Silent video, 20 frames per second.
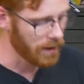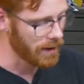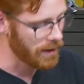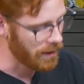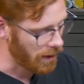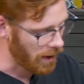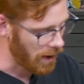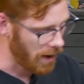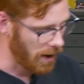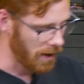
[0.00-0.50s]

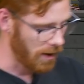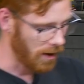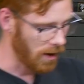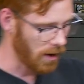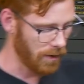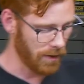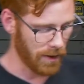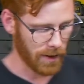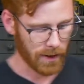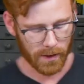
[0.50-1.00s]
side
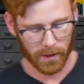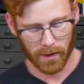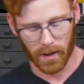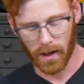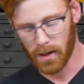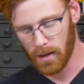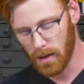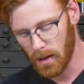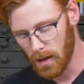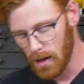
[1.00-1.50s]
of the
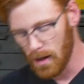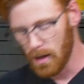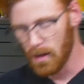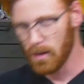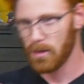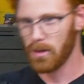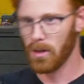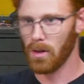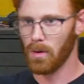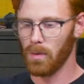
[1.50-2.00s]
slide.
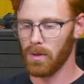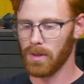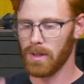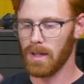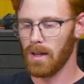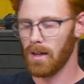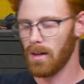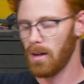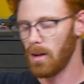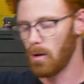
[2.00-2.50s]
So we'll
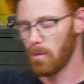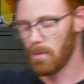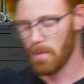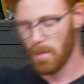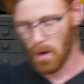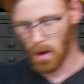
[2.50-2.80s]
take our